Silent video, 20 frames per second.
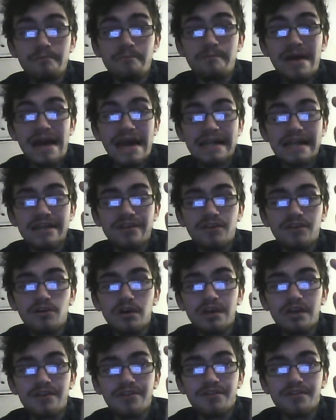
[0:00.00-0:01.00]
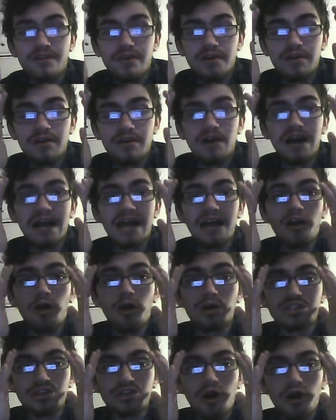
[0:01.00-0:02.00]
back in I
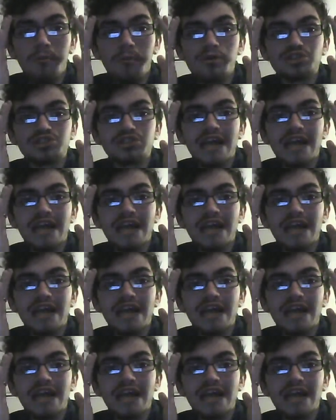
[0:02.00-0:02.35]
was almost